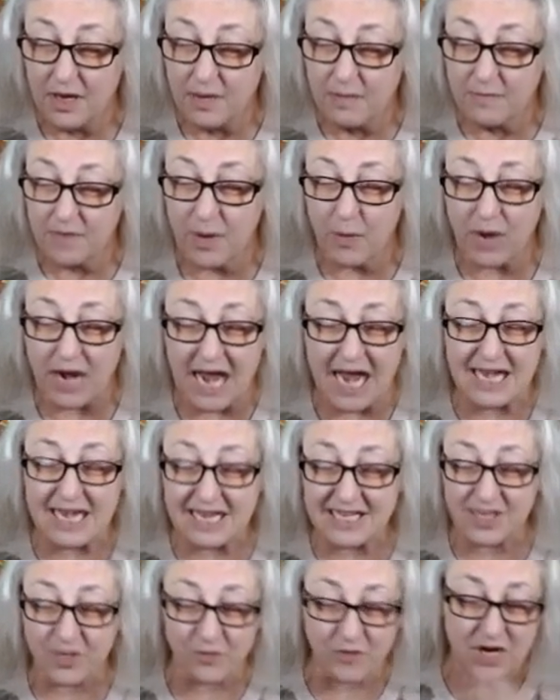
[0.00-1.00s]
But when I
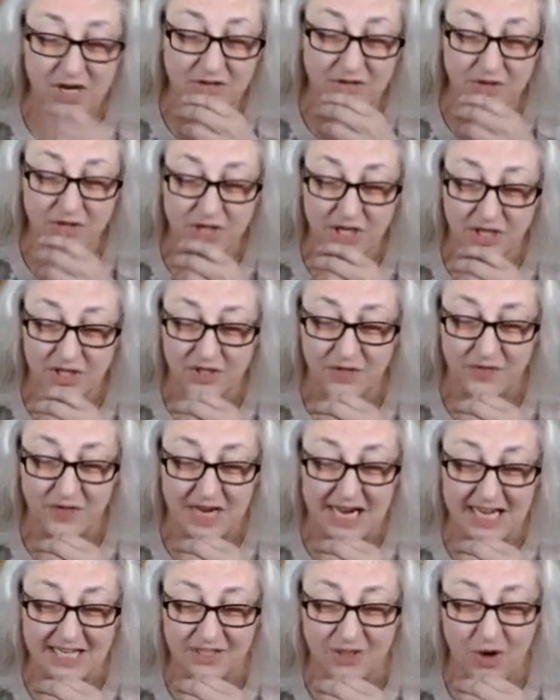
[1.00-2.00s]
did some research on this
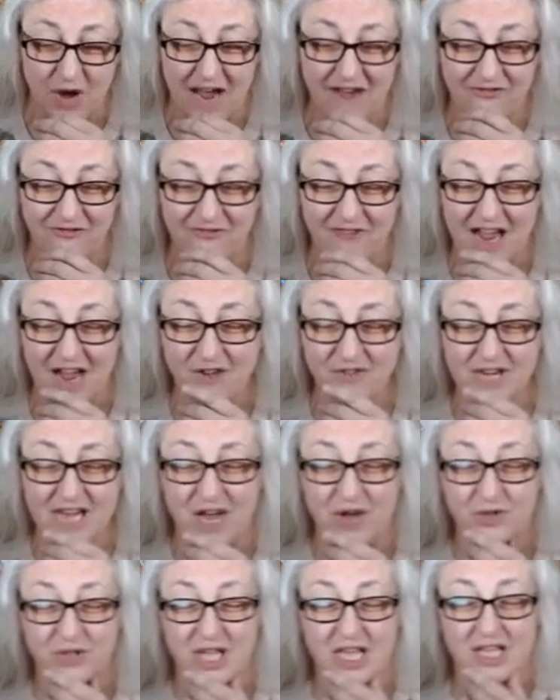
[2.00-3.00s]
fiasco, I found
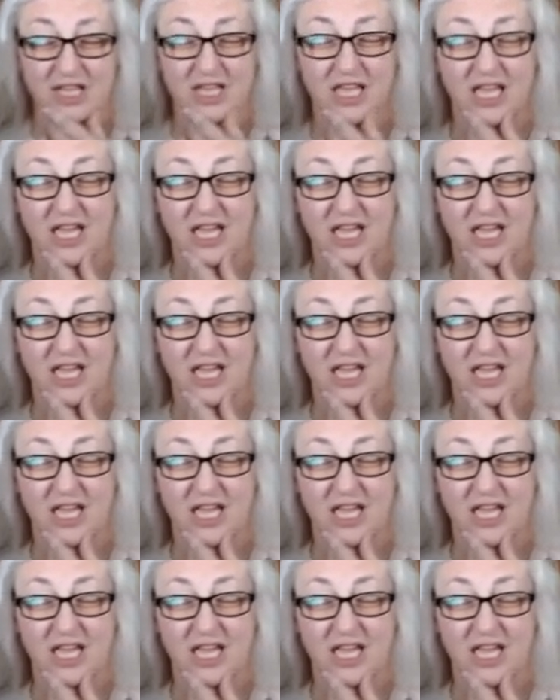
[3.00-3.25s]
out that the